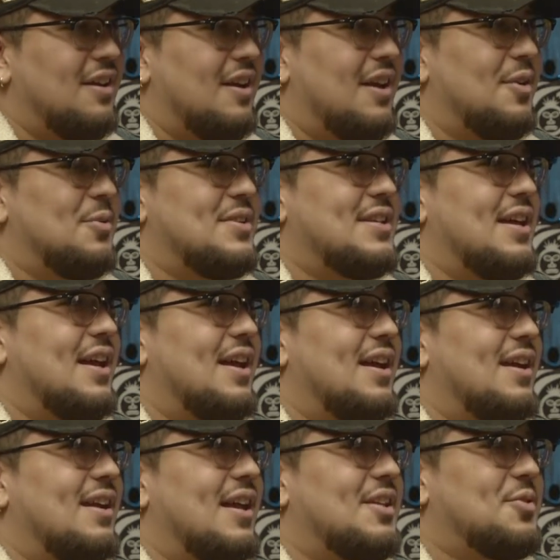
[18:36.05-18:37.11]
It was
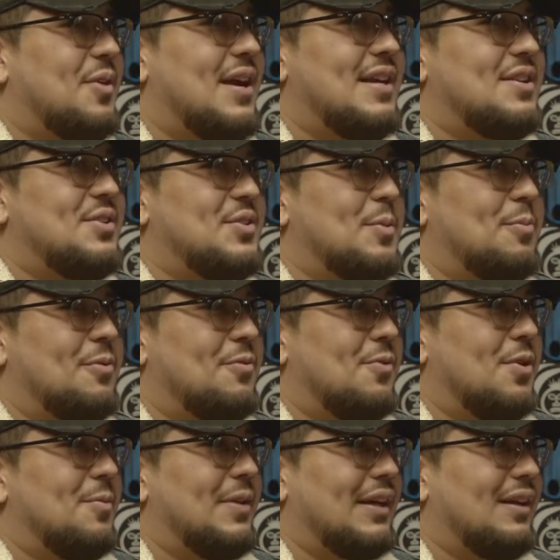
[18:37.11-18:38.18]
that's where I used to
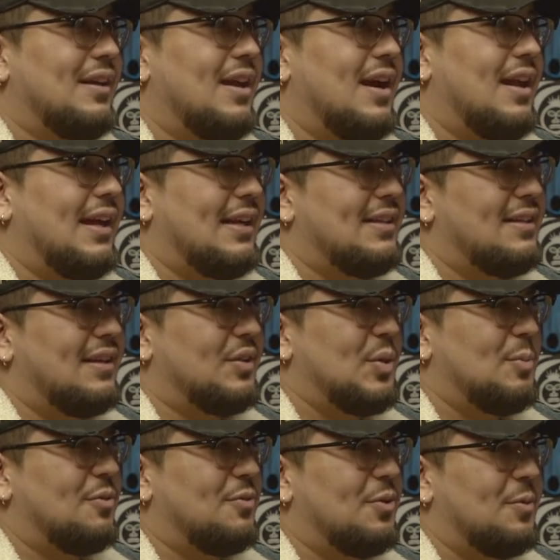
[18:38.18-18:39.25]
perform like a lot. Like I did like 3
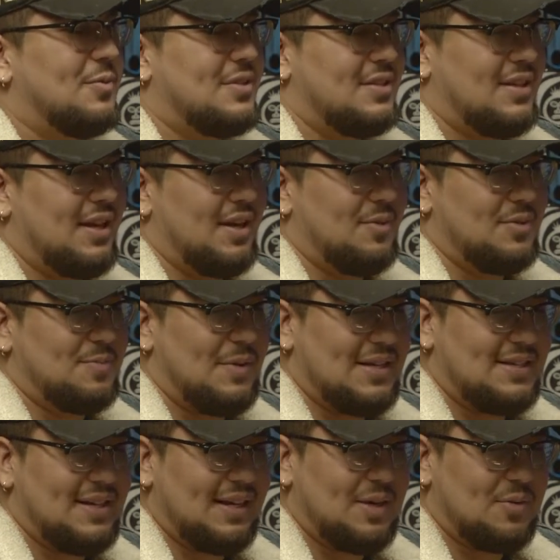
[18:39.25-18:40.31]
performances there. It was my
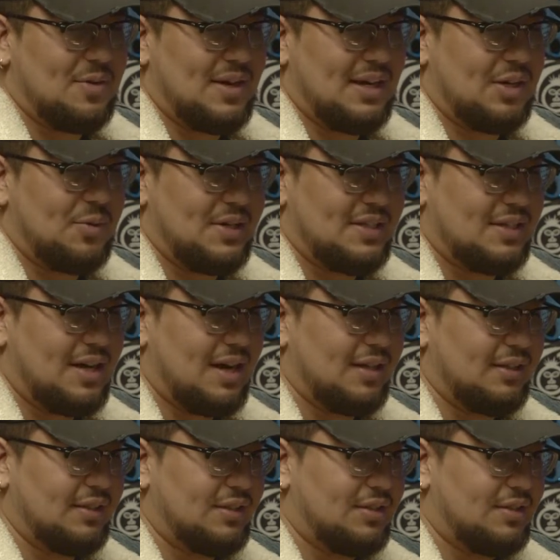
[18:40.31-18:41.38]
second one at Queens
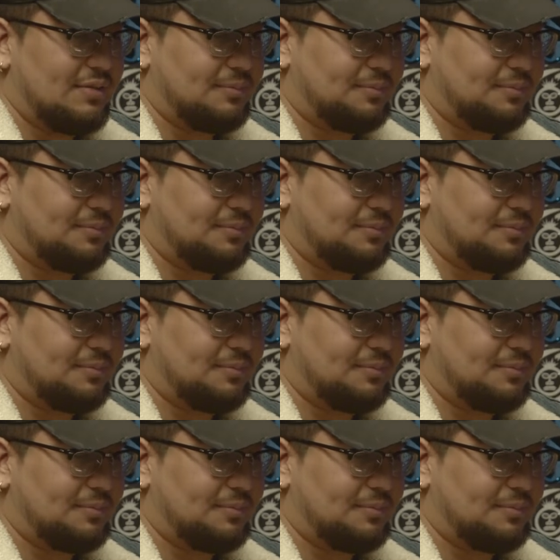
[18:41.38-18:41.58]
College.